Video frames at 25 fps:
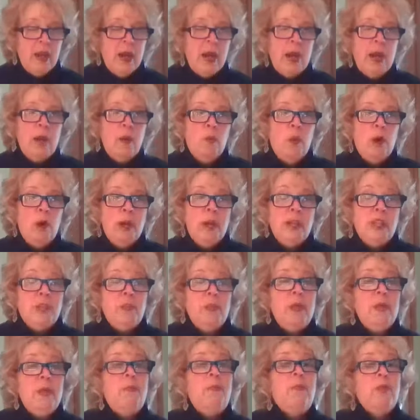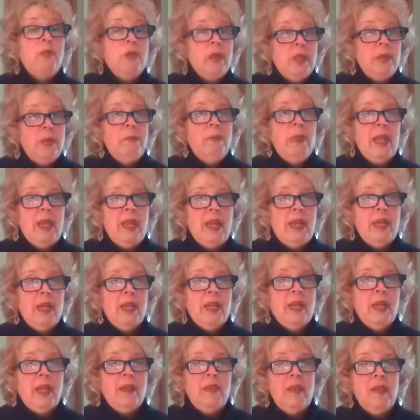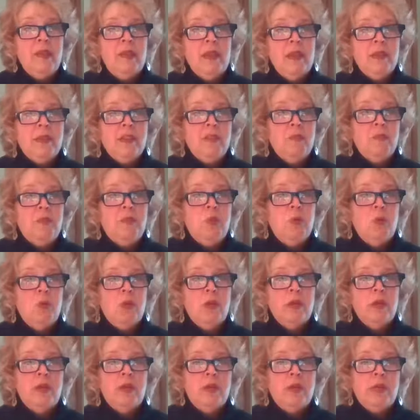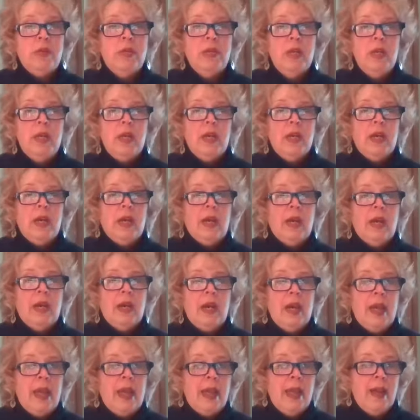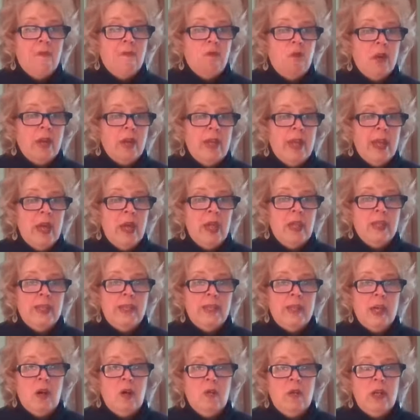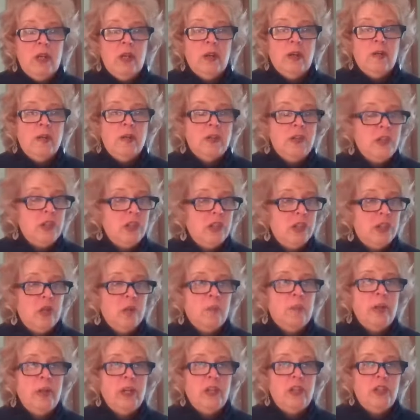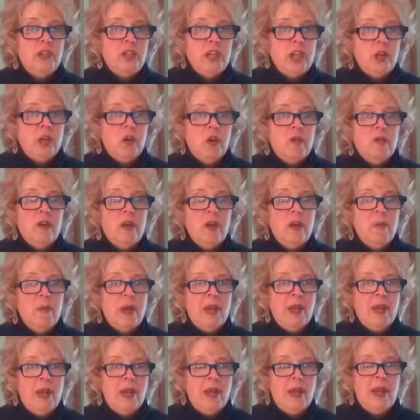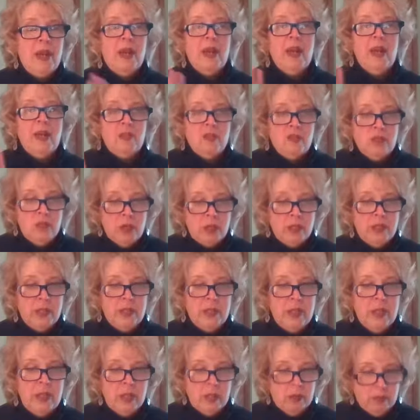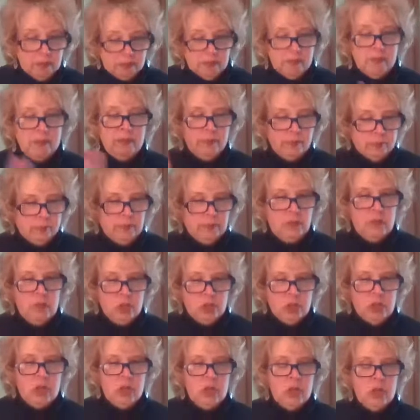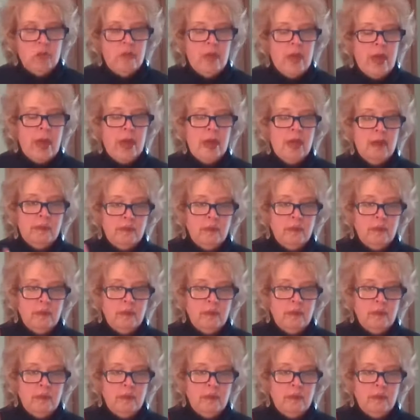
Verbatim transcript: I want it to be prepaid, and I think that's important. Uh, I have one gal in town here that she's going to bring a check over on Monday, and I trust that she'll do that.